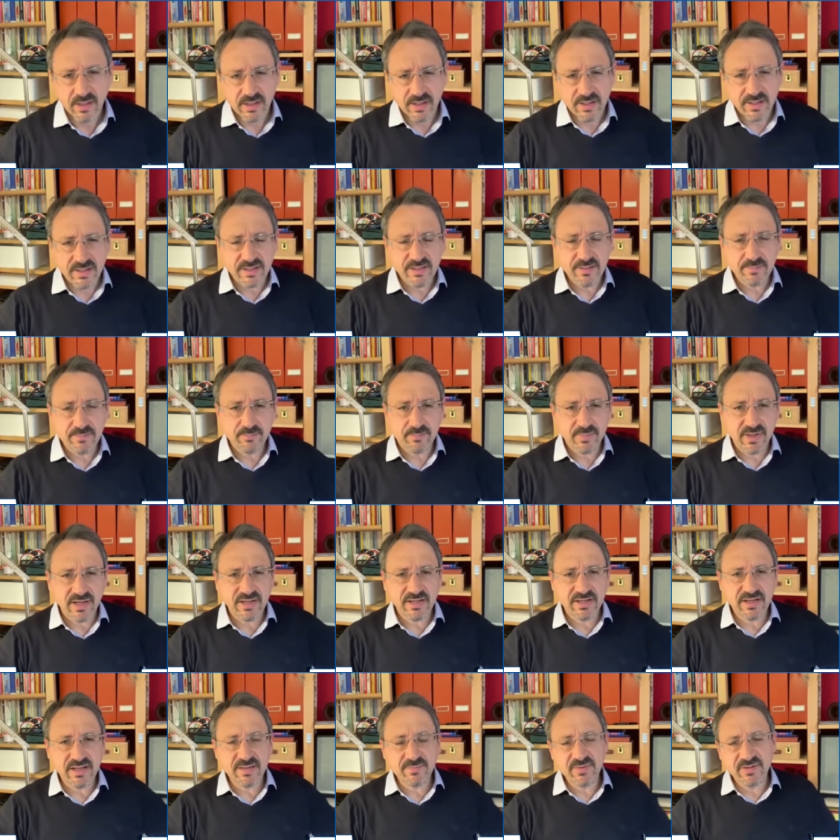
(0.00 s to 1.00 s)
Hi,
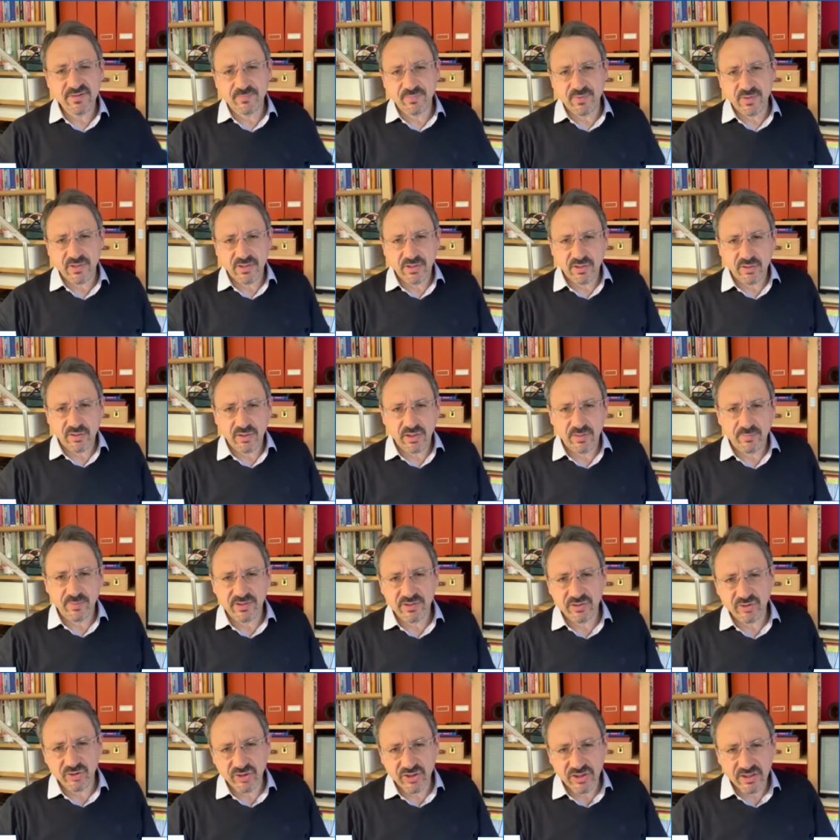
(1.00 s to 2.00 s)
my name is Piernicola
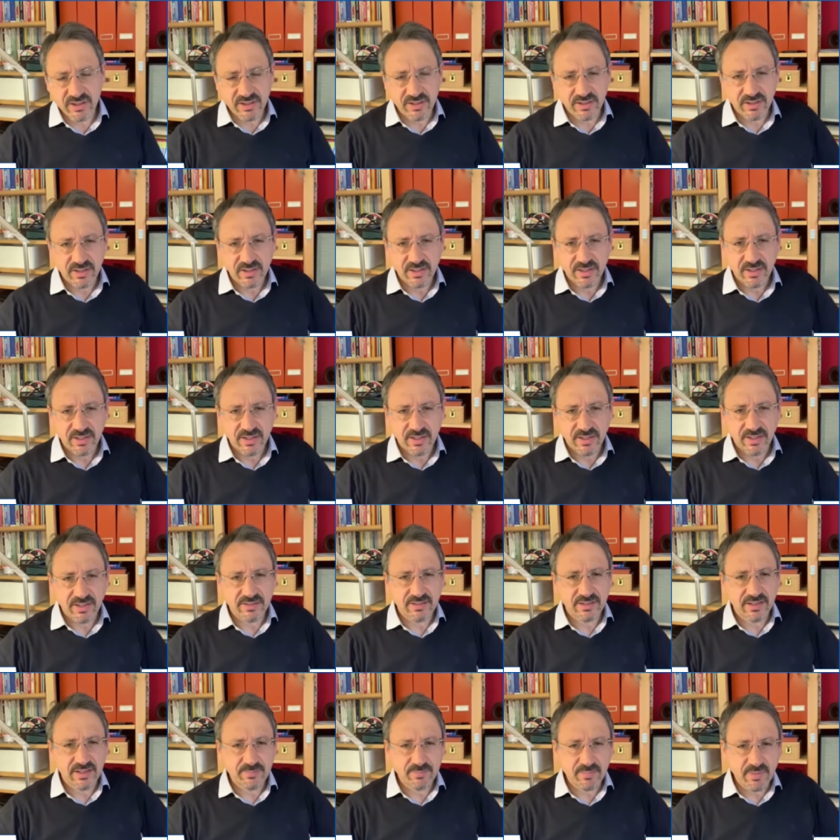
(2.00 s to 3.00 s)
Pedicini
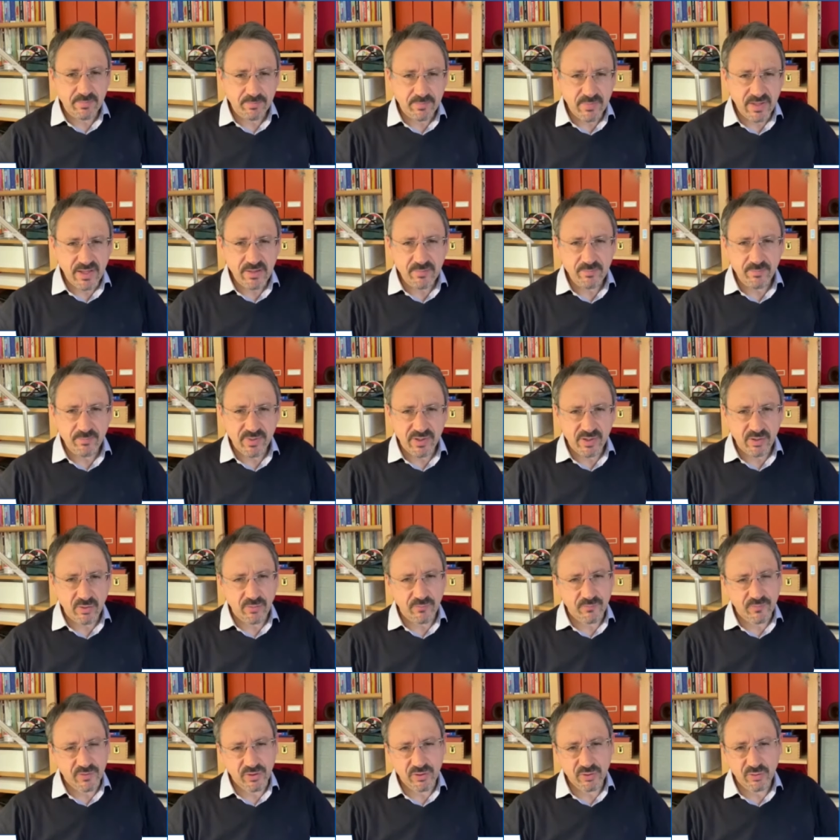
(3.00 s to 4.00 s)
and I am a member
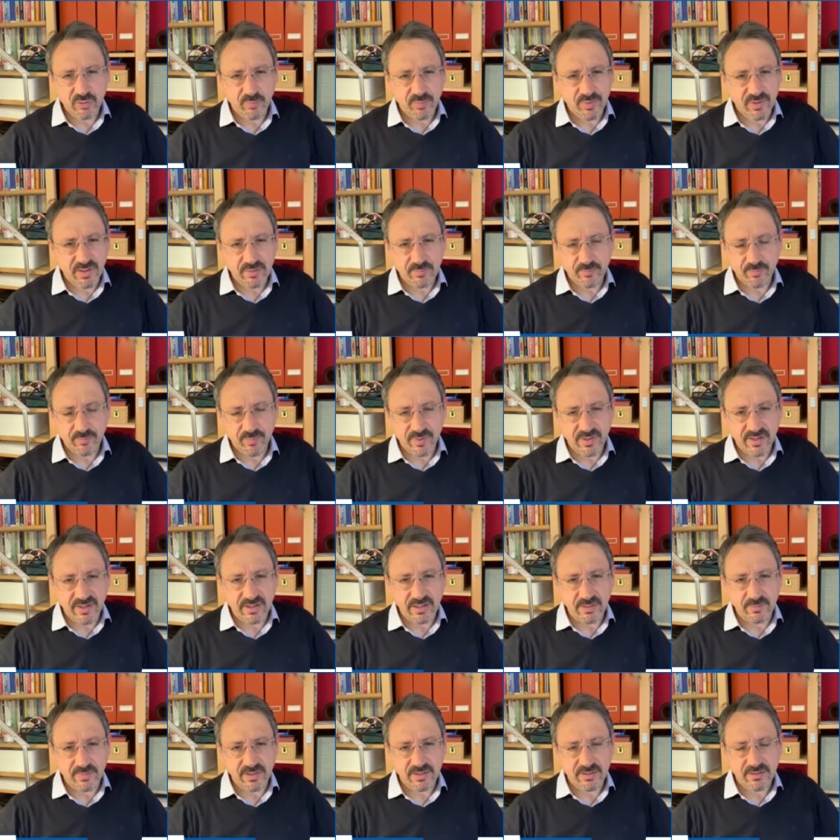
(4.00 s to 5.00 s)
of the European
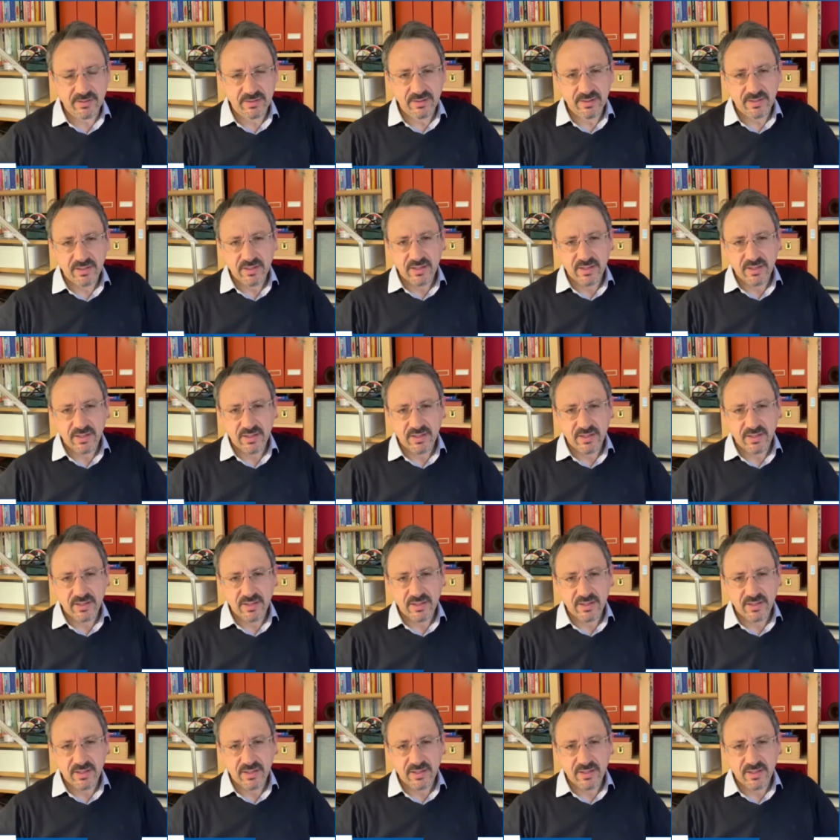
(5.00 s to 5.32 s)
Parliament.